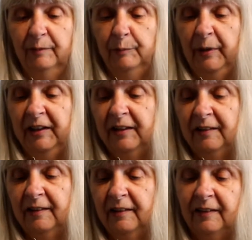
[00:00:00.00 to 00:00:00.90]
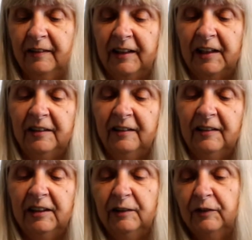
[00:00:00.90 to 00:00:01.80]
My
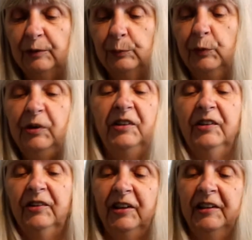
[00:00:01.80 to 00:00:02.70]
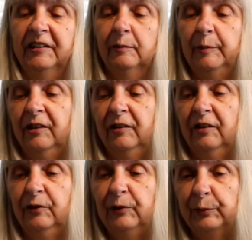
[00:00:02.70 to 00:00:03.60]
Scandinavian wood style, because
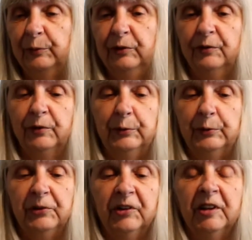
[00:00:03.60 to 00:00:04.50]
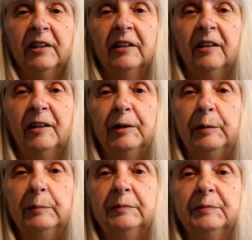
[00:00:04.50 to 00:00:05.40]
it's not wood of course,
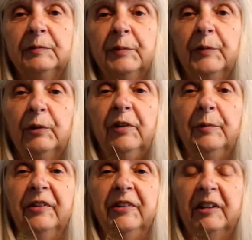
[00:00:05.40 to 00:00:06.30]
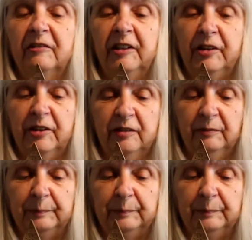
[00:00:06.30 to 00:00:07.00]
Christmas decoration.